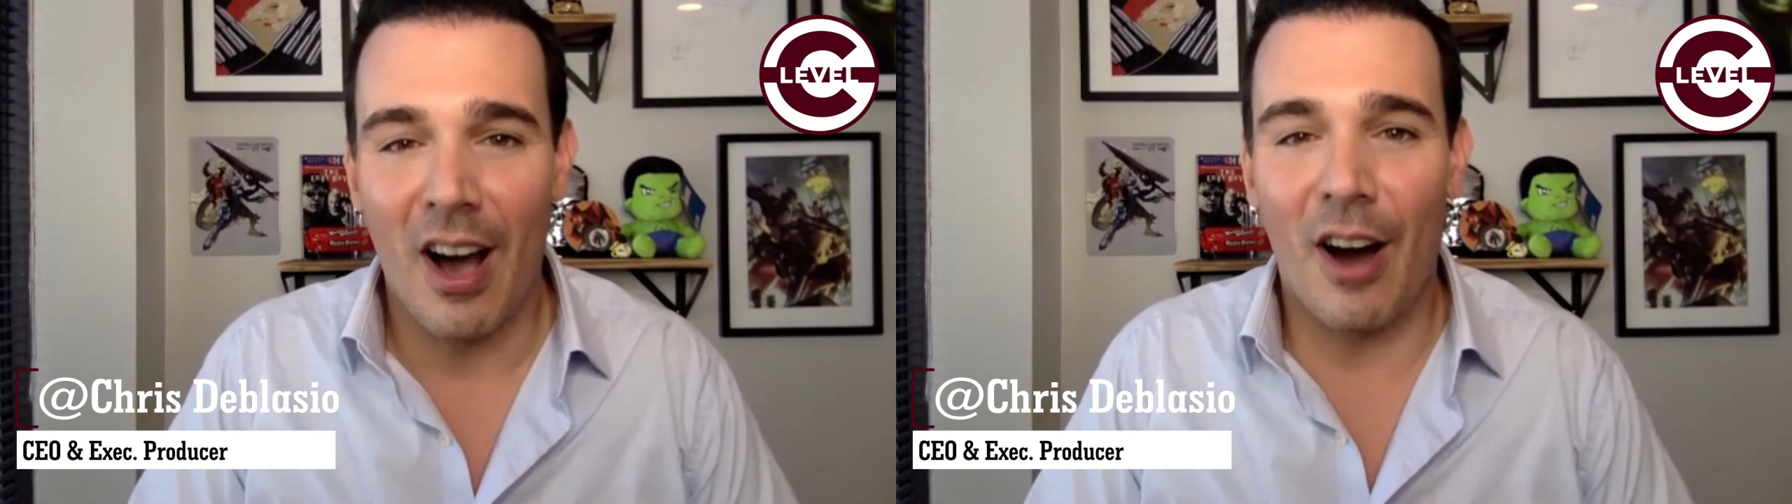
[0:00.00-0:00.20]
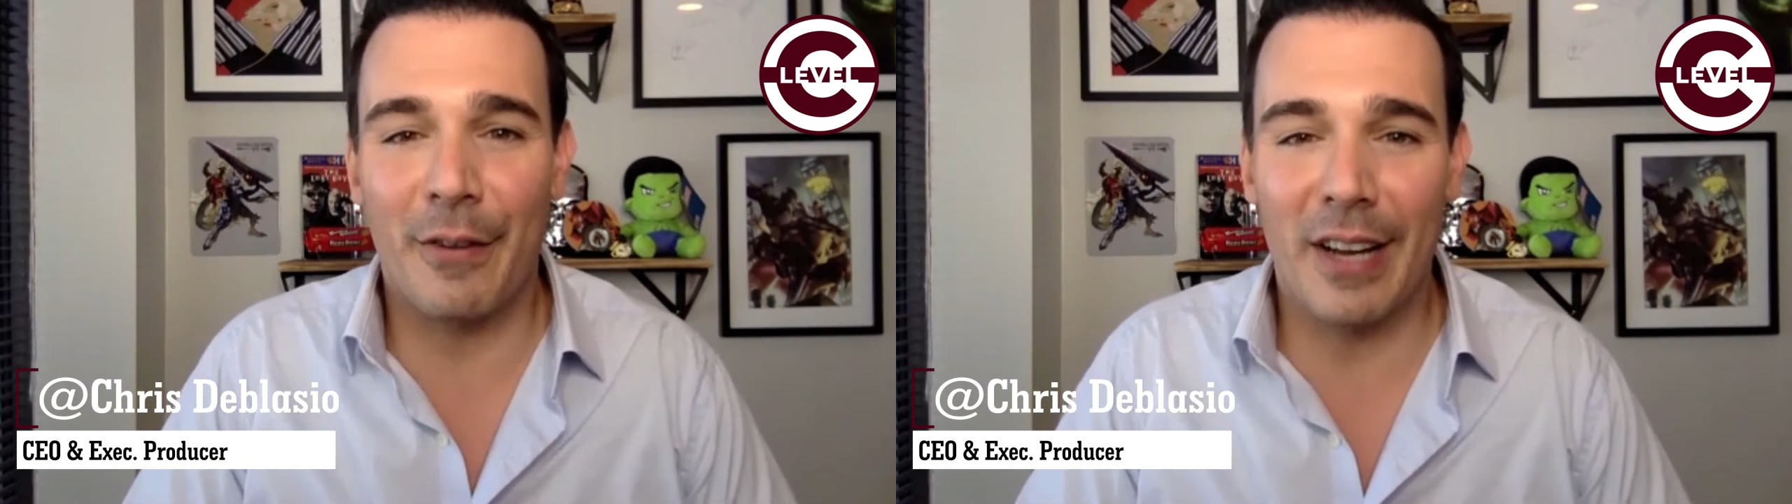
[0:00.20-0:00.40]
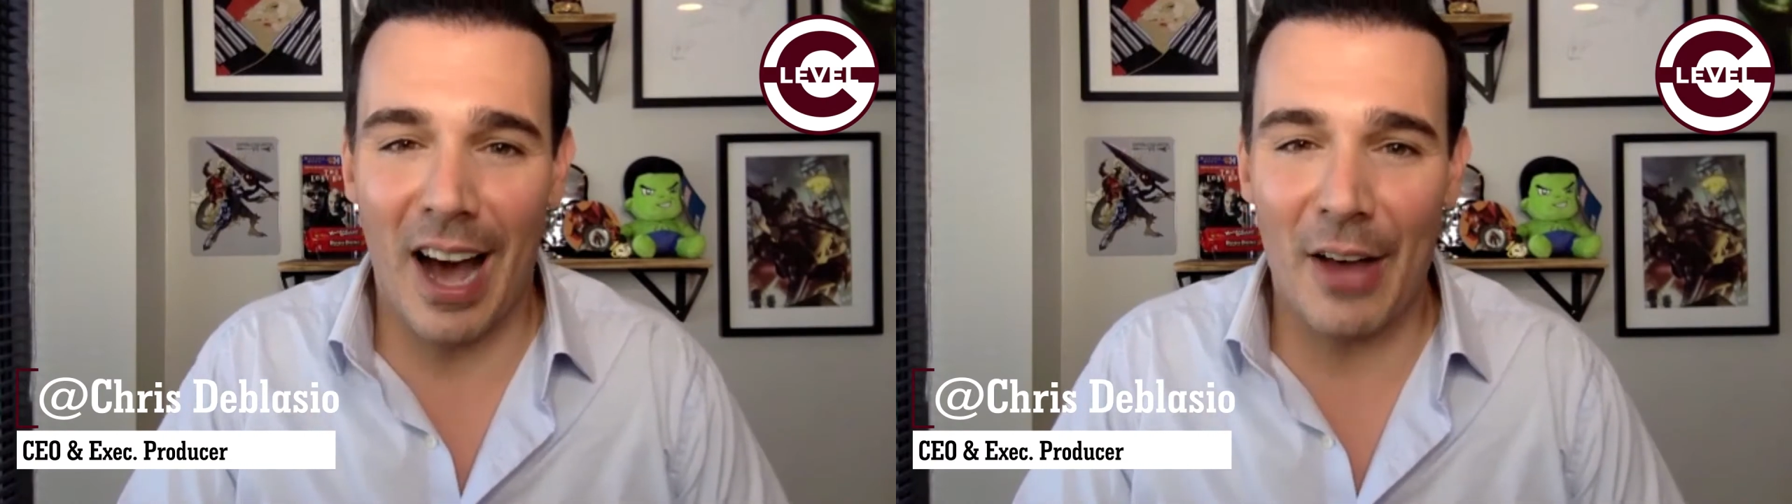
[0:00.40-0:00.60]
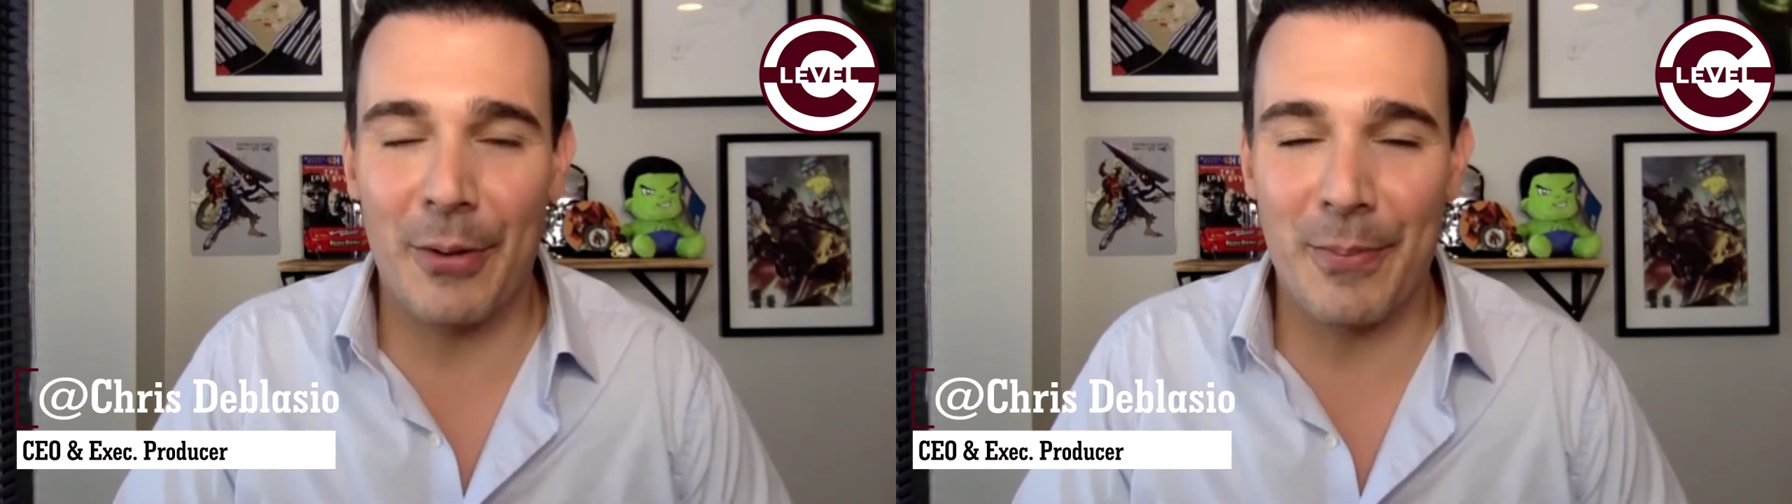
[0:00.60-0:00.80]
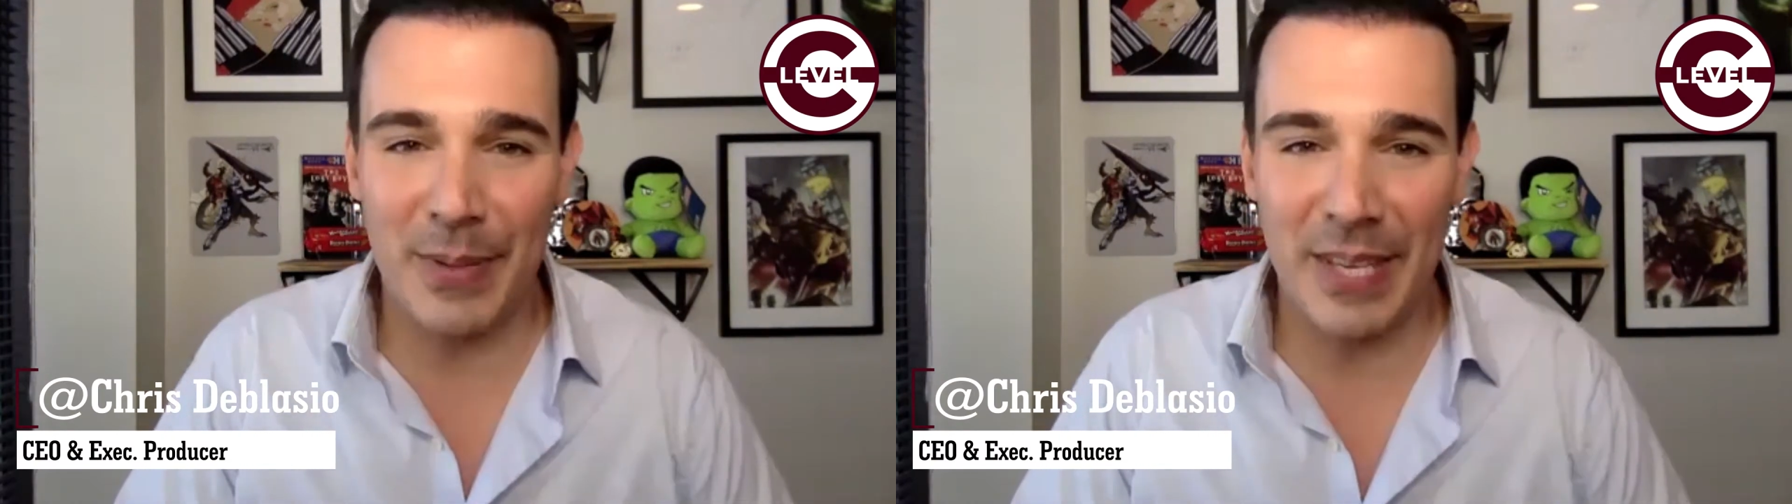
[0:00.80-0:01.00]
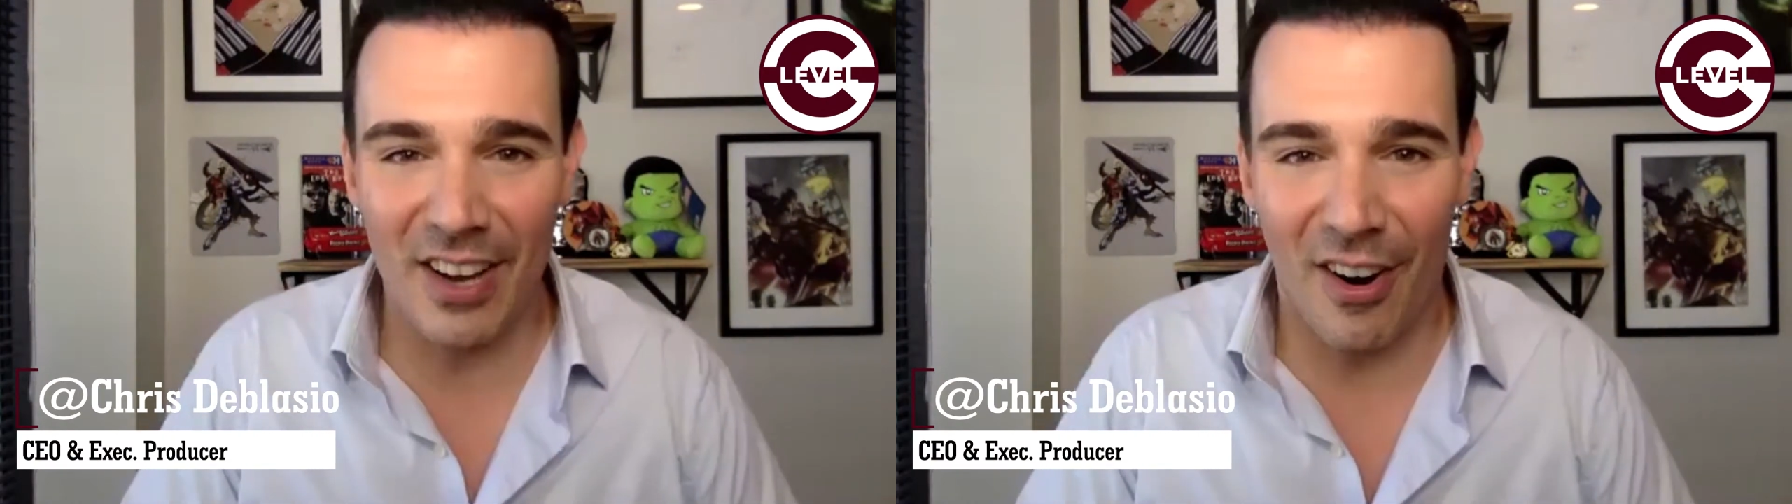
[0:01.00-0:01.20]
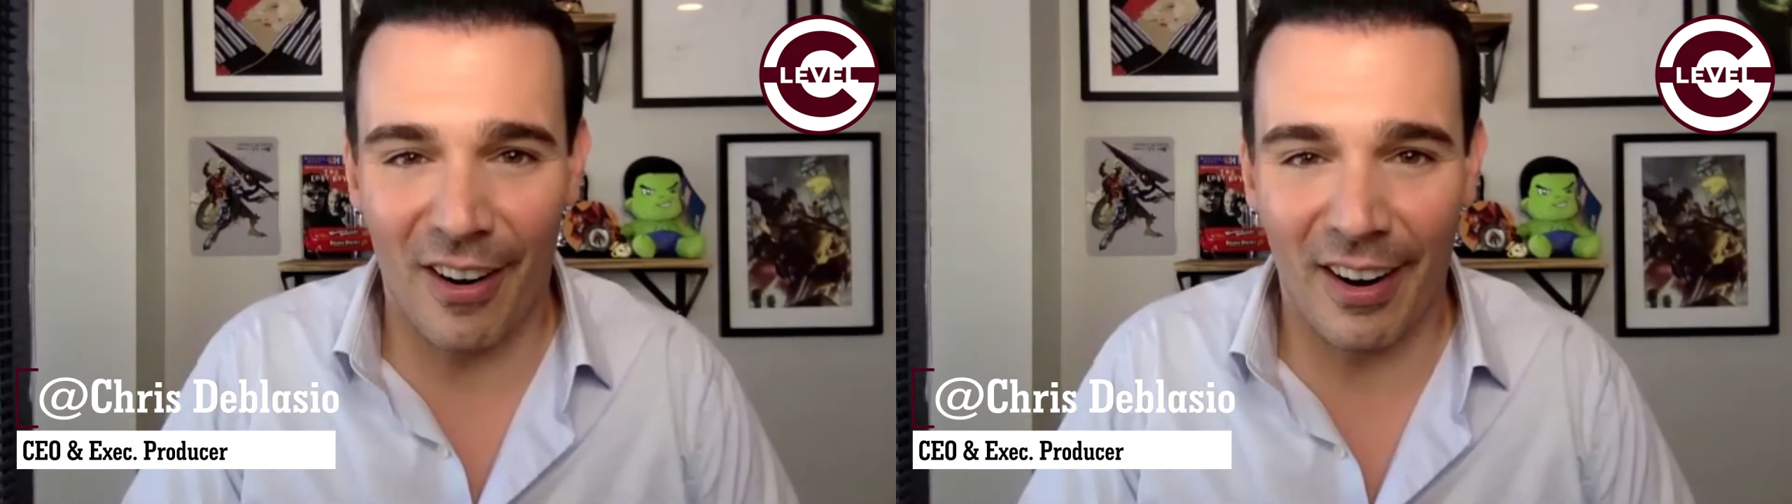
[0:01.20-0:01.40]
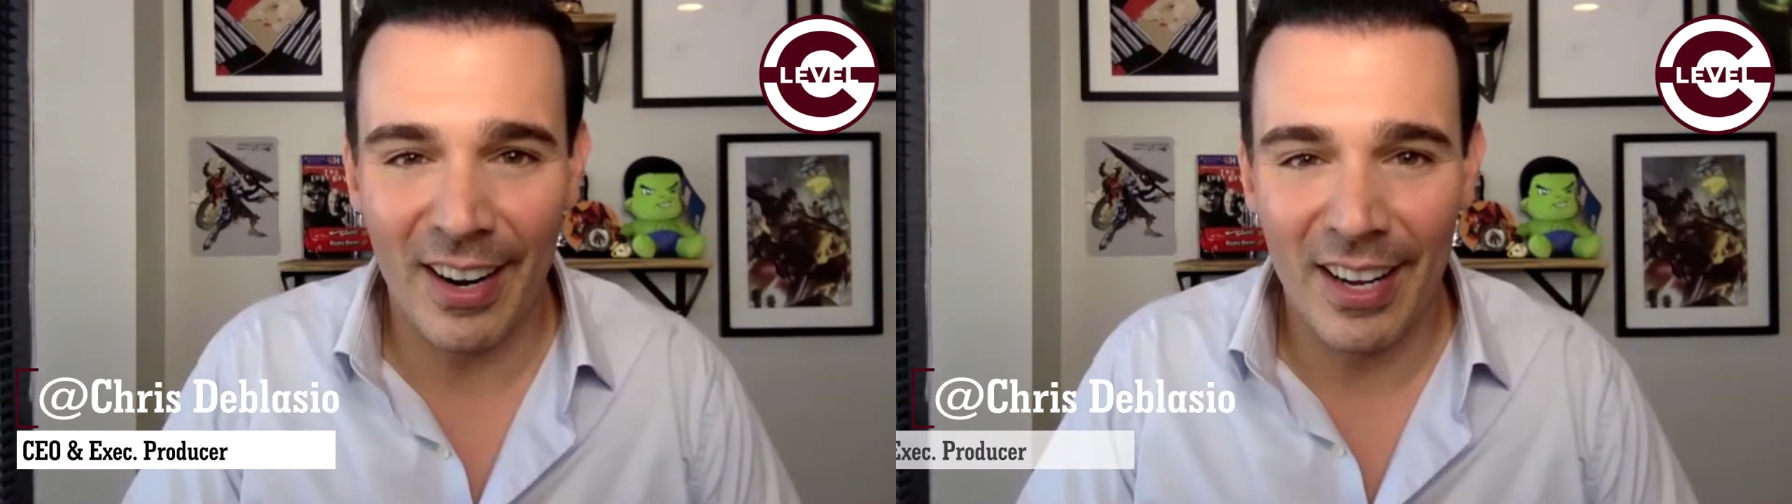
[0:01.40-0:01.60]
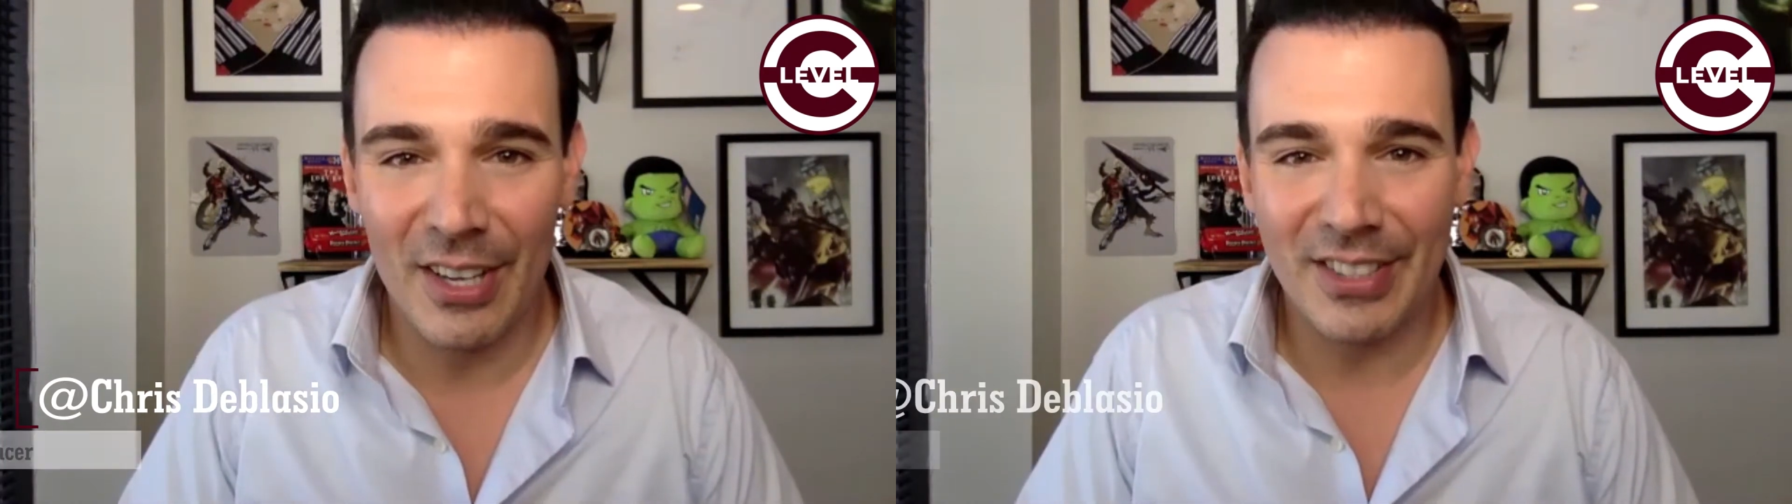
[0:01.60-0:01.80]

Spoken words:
of Gotham PR.